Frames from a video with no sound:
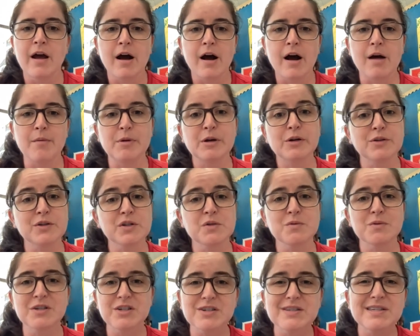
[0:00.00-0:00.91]
And also,
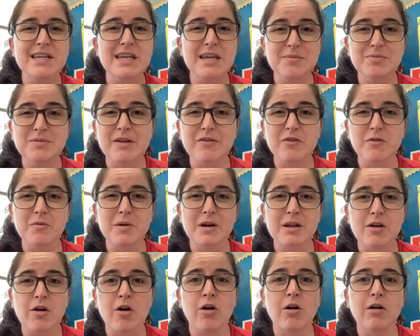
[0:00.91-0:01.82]
it just keeps
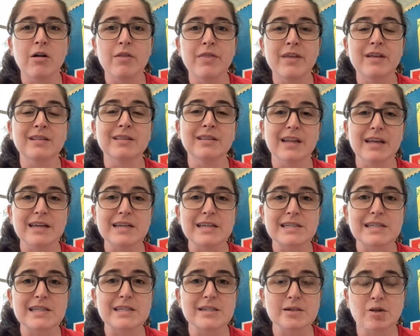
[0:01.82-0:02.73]
everybody on the
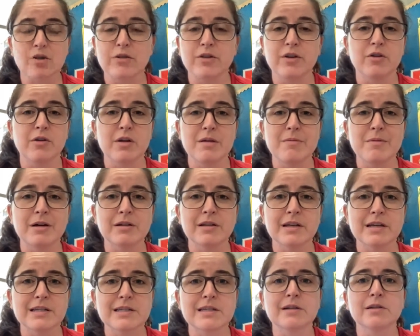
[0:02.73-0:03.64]
list, on your email
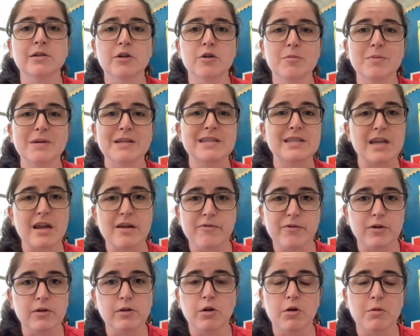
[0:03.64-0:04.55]
list, a little bit
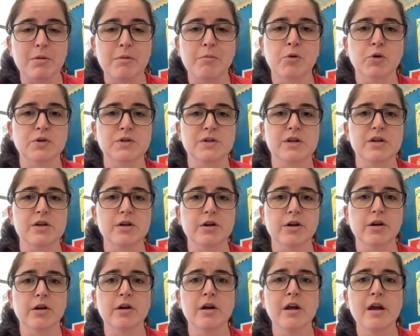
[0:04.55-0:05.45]
safer, a little bit more
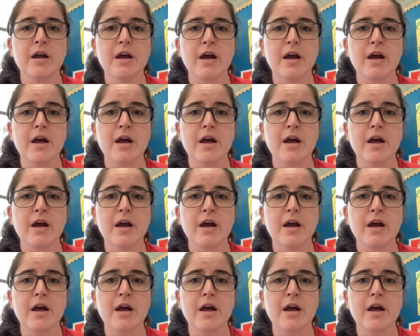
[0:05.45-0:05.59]
secure.